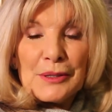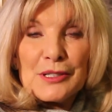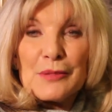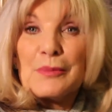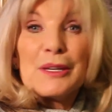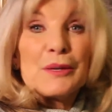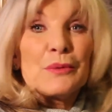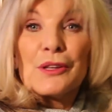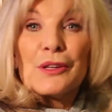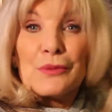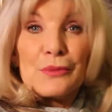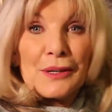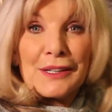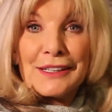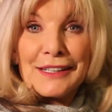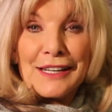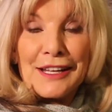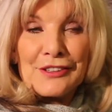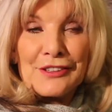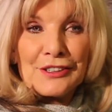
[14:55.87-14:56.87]
to be with one
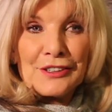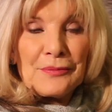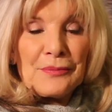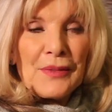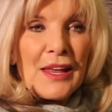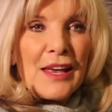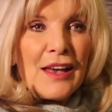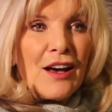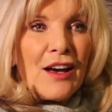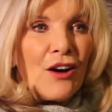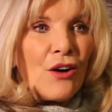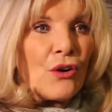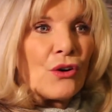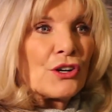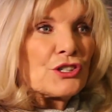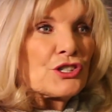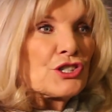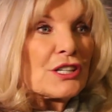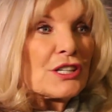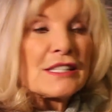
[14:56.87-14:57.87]
another,
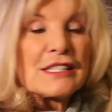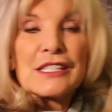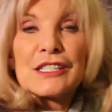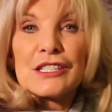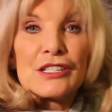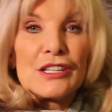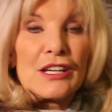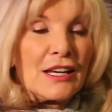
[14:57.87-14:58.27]
or just